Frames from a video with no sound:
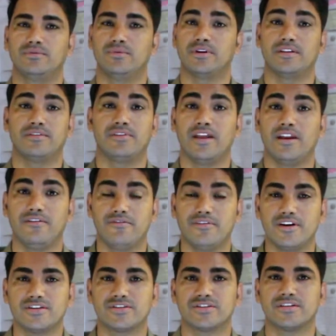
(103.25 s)
were the very
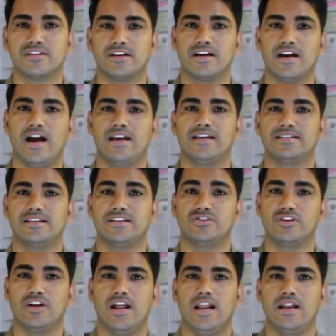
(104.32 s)
first guys in
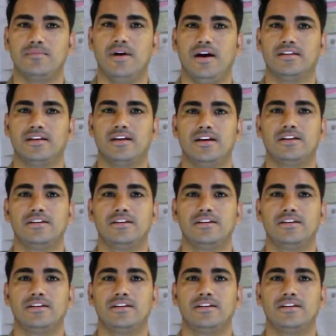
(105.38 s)
Jalalabad